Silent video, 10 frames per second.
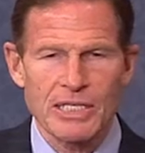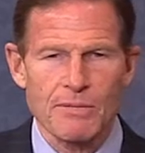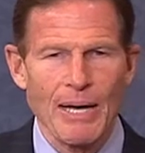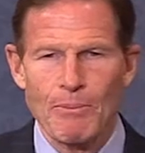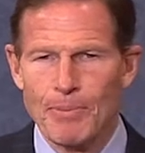It's
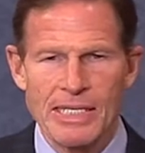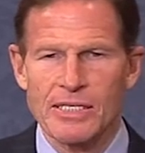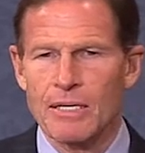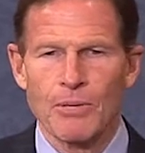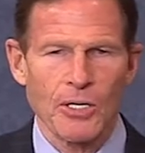about
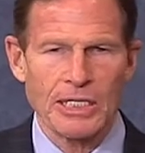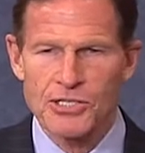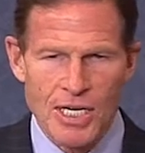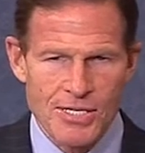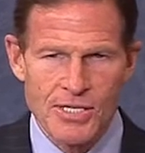basic American
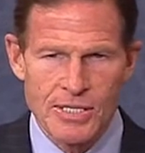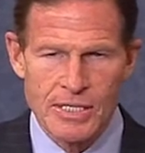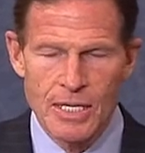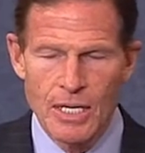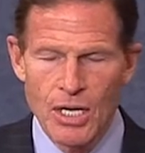
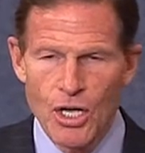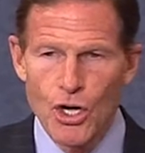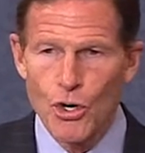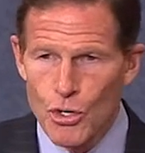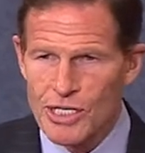justice.
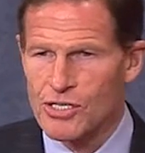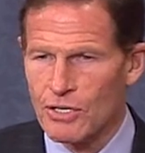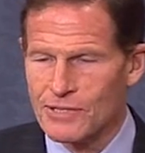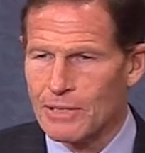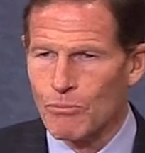Who
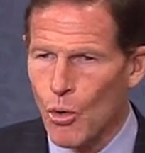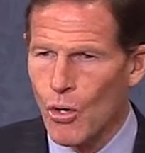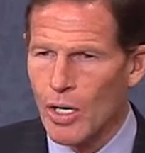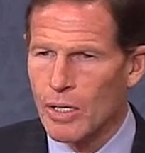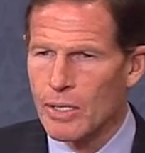deserves it more,